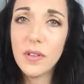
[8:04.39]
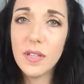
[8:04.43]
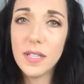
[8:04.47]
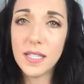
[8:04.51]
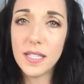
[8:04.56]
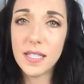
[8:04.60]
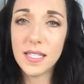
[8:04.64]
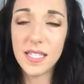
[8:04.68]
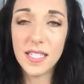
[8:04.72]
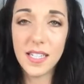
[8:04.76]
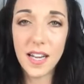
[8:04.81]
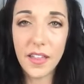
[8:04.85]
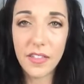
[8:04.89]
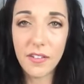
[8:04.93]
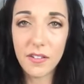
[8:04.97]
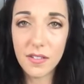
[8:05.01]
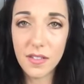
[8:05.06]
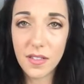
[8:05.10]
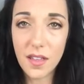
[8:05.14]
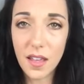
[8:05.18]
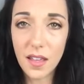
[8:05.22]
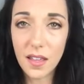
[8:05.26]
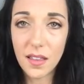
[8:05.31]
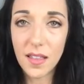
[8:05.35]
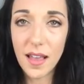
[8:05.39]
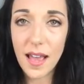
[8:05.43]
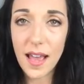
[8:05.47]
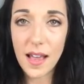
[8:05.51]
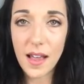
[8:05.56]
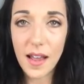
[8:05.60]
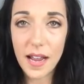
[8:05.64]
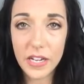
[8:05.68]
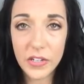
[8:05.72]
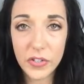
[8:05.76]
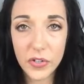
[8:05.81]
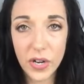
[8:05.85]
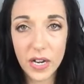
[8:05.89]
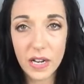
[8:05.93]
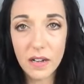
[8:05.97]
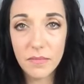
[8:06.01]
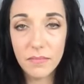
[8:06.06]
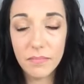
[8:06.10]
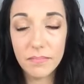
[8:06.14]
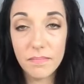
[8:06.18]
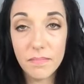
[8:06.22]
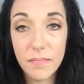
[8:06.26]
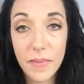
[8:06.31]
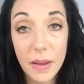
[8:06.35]
this is another thing that I
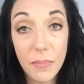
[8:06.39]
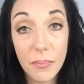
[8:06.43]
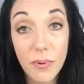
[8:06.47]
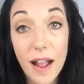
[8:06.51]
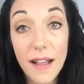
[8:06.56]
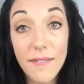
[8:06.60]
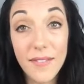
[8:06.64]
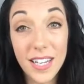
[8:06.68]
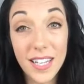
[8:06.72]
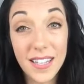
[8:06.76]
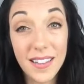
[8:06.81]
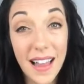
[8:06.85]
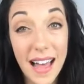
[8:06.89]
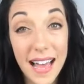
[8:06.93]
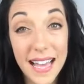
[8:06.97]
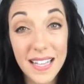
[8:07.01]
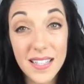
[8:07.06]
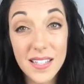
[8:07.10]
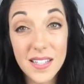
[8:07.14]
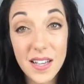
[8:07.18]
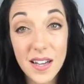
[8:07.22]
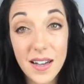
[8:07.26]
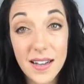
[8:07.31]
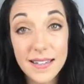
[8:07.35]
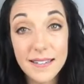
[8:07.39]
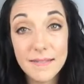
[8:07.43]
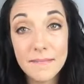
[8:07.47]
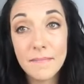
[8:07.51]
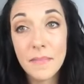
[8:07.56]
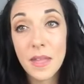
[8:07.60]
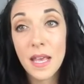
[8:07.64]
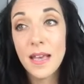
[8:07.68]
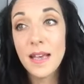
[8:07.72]
train my private clients on.